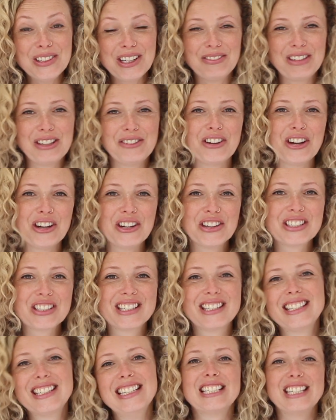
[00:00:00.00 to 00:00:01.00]
lovely
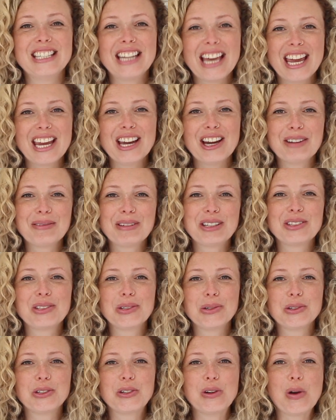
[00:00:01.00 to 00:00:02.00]
folks! Today I'm going to
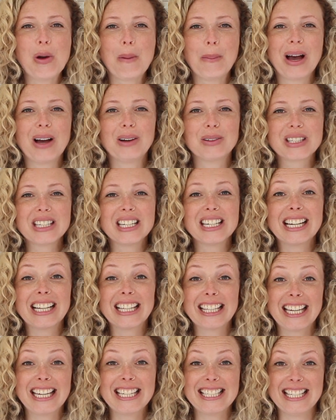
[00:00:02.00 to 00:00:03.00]
talk to you about
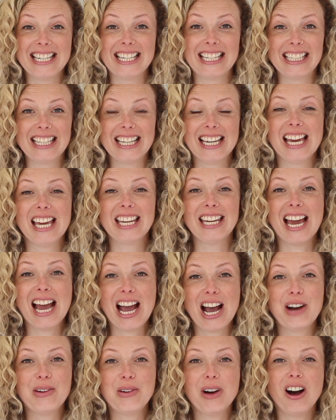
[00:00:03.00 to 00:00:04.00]
glazing and
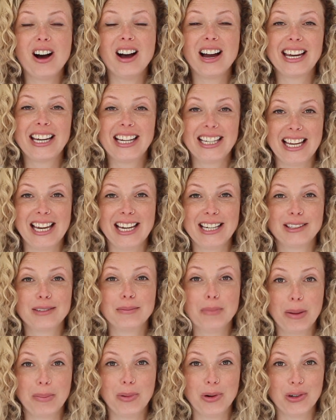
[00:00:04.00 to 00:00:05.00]
how I glaze
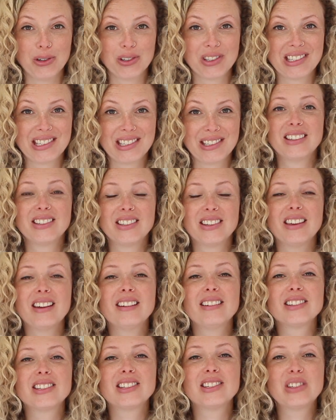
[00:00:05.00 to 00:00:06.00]
my pots. So
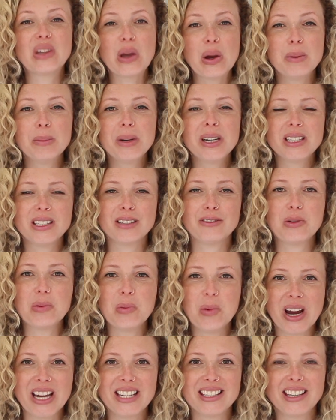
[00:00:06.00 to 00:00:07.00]
there are so many
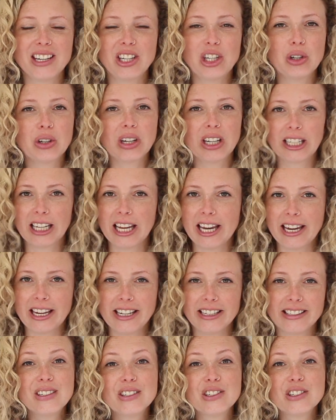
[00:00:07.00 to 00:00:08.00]
different ways that you can
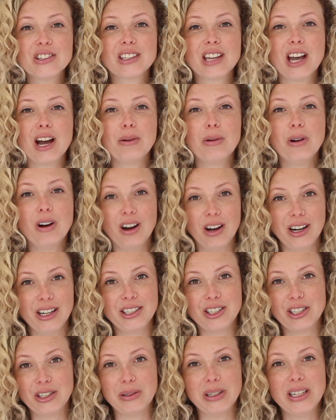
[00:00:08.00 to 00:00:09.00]
glaze. This is just how I
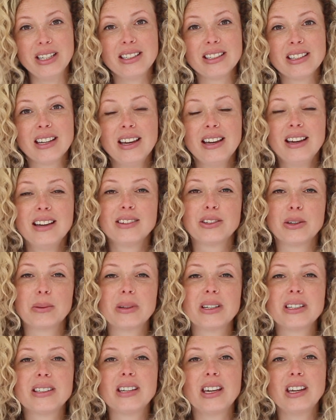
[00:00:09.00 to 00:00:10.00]
do it. So I'm
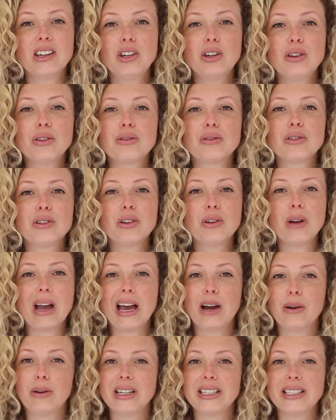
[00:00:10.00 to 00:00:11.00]
going to take you through
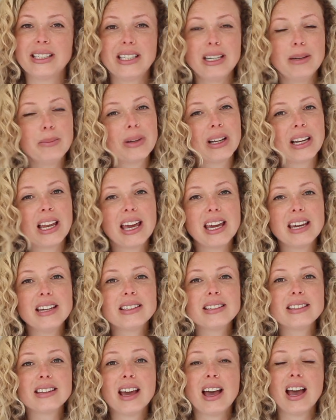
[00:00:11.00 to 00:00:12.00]
how I dip
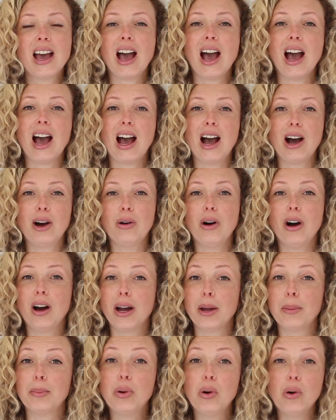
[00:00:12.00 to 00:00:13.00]
glaze, how
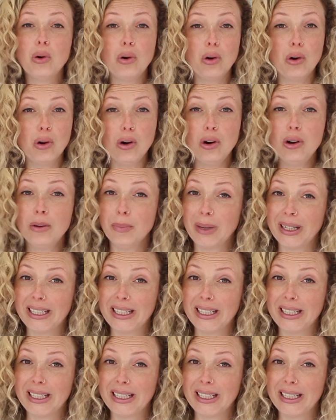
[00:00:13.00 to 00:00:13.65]
I pour my